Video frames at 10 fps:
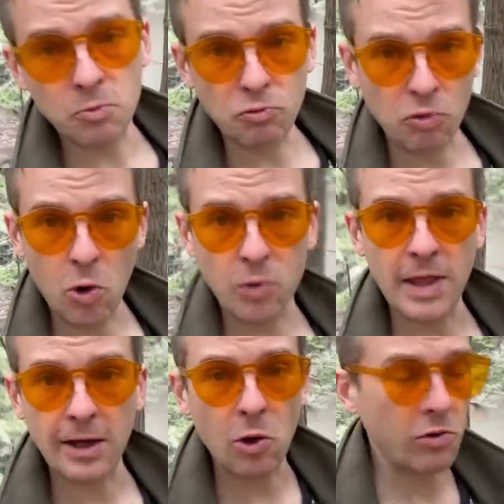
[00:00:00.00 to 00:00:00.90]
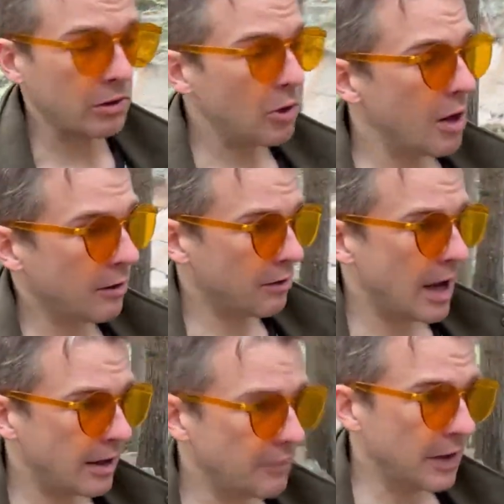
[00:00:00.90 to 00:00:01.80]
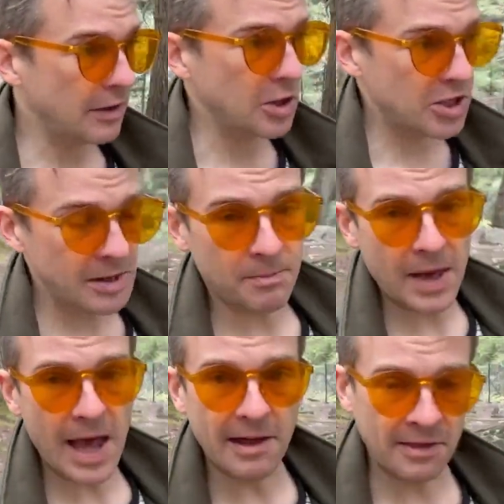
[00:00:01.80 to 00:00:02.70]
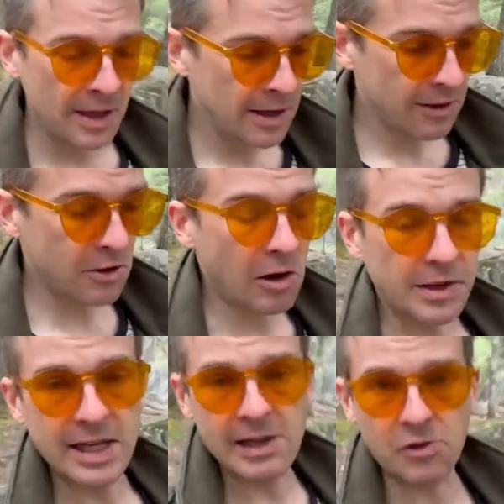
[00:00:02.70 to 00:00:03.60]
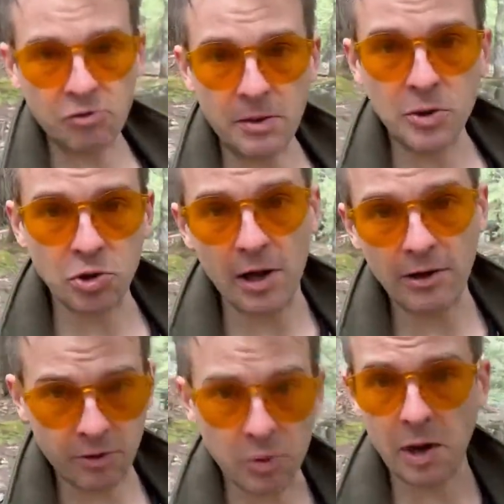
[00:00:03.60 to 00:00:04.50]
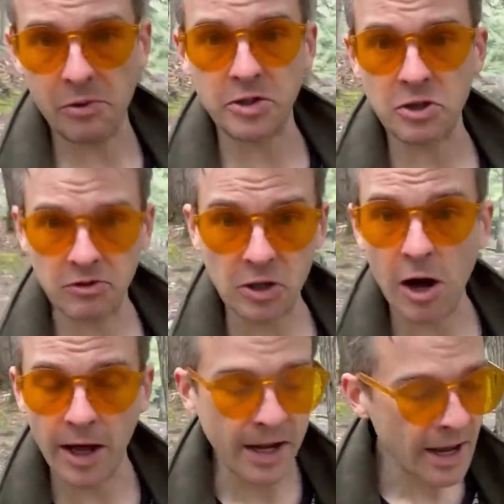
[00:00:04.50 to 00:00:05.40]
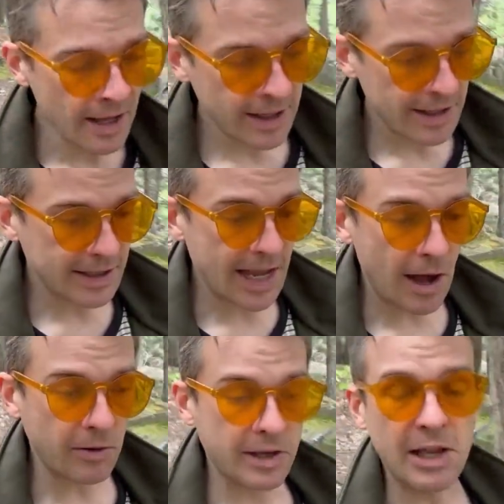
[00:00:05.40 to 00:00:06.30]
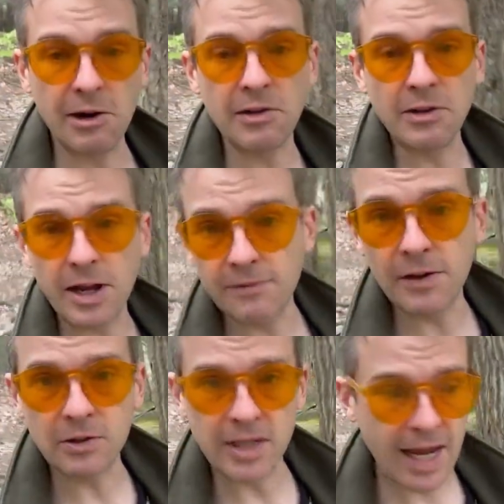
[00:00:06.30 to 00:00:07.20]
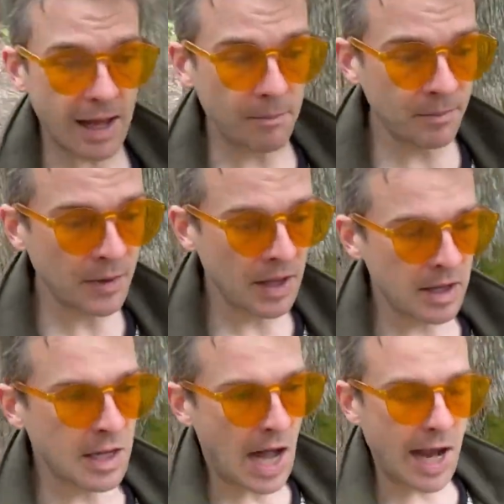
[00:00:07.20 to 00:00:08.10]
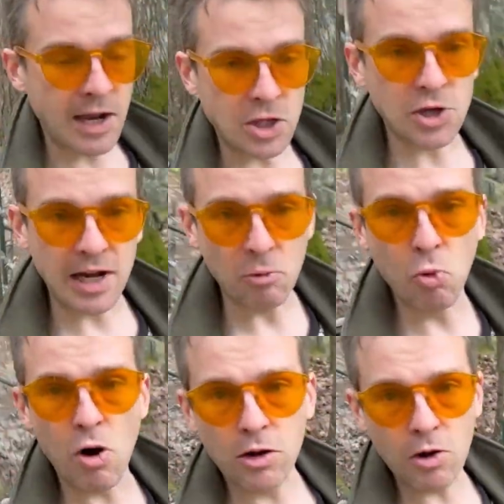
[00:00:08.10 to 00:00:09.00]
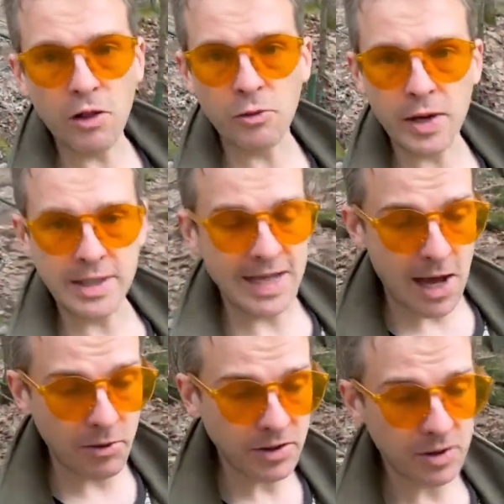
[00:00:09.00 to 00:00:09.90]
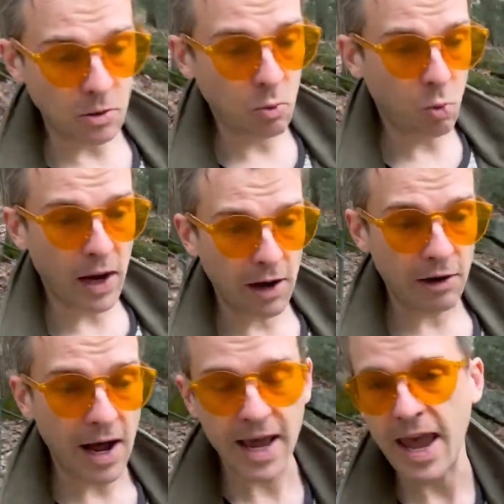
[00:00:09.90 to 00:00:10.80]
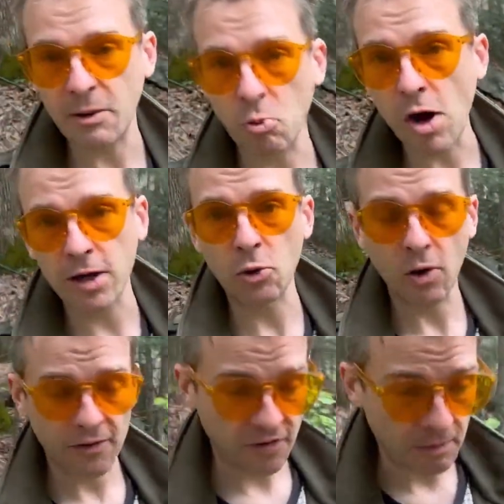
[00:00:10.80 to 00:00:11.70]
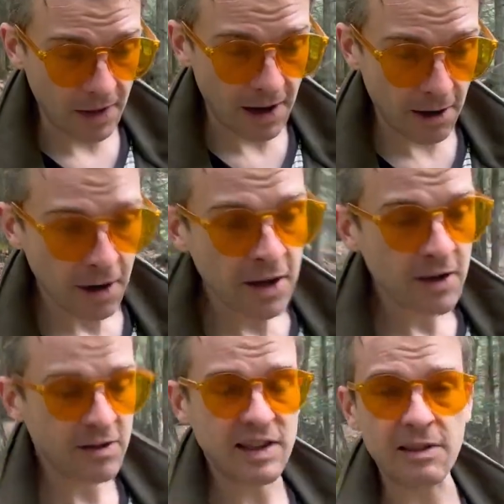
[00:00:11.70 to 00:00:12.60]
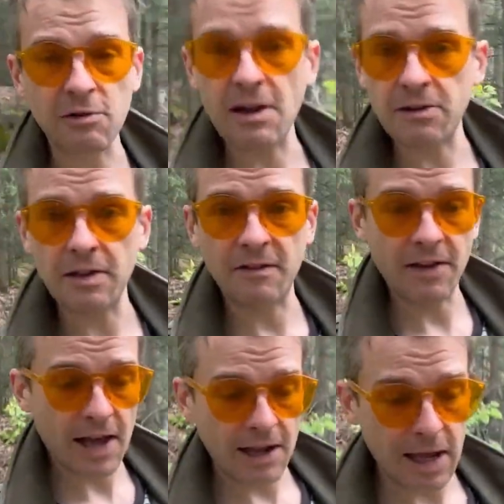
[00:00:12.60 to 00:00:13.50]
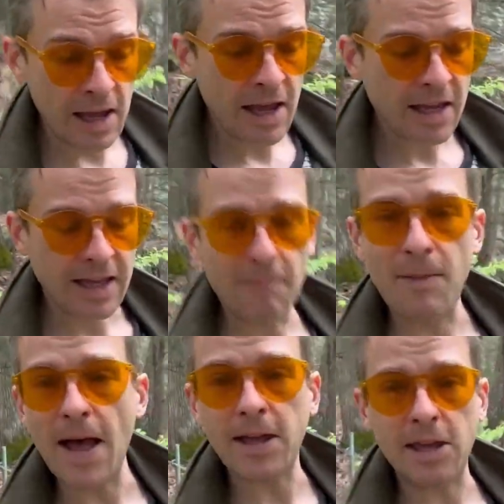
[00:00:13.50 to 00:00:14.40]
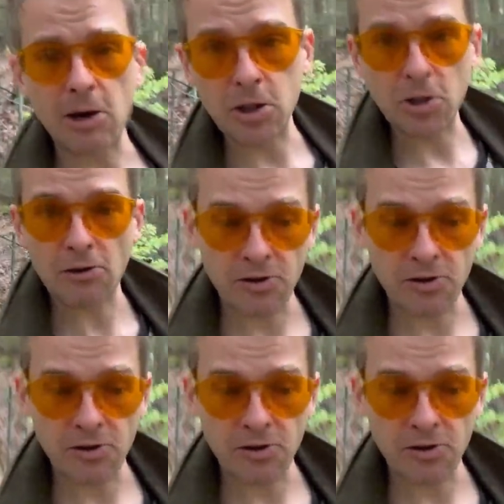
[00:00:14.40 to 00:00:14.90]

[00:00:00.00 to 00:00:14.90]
road that goes alongside of it, the Jeep path. It's called the East Rim Trail. It's what I was just on down near the Knightville Dam. I'm going to try to walk all the way down to where I had walked north from there, see the rest of the valley, get back here just